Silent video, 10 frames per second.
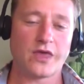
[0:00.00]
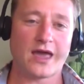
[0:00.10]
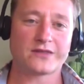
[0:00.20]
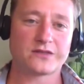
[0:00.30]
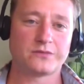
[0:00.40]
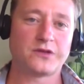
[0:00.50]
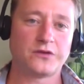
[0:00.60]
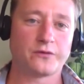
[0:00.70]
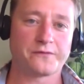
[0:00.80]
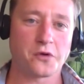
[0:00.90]
they asked them to
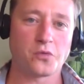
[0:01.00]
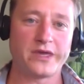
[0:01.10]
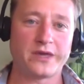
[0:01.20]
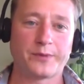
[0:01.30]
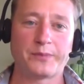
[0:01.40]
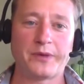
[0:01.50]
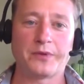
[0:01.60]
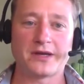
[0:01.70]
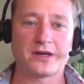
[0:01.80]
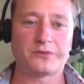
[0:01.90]
do it for a week, but
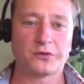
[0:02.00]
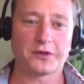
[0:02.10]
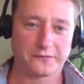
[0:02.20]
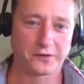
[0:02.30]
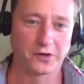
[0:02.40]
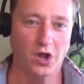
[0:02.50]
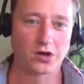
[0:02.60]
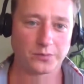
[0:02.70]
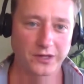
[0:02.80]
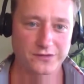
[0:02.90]
people ended up doing it for
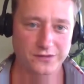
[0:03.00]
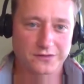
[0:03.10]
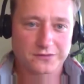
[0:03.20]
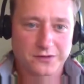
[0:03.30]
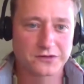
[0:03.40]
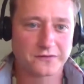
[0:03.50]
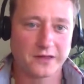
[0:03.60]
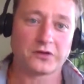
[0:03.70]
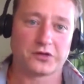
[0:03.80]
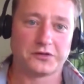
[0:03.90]
longer because it just
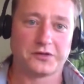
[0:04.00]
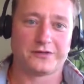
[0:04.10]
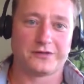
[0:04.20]
felt good.